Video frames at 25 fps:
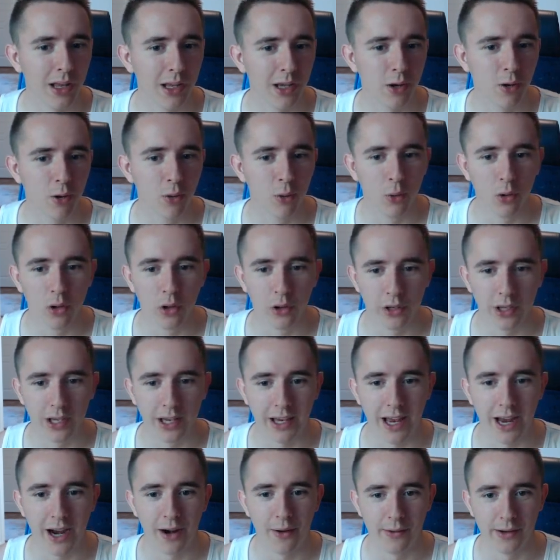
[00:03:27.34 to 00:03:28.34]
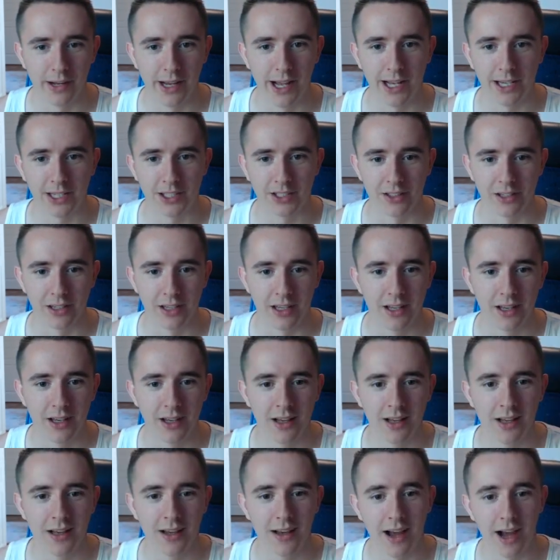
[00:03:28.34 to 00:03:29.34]
cool looking area actually.
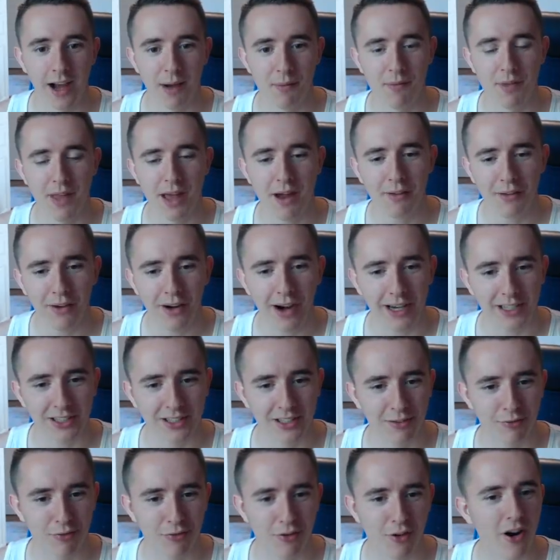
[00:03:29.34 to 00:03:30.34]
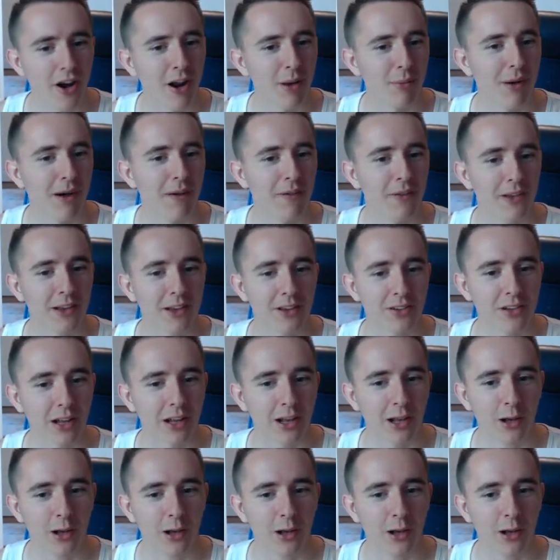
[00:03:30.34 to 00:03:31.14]
I've never actually thought about this, like